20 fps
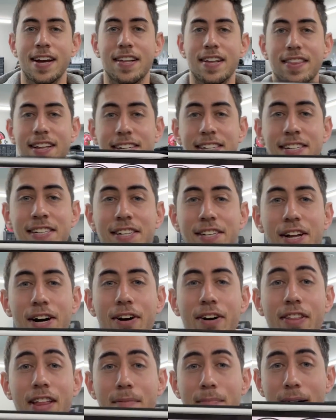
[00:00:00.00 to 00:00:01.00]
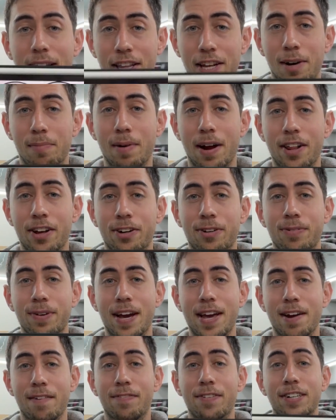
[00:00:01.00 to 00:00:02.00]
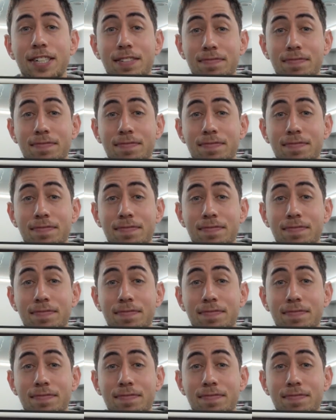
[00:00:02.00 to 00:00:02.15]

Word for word: This is the logo that my little brother created for his